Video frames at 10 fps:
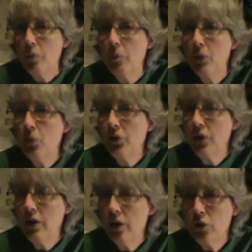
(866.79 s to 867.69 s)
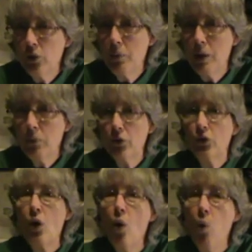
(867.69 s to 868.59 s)
but with the younger
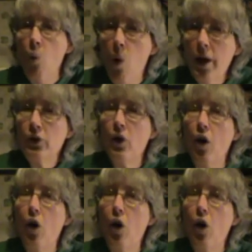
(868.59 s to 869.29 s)
members, what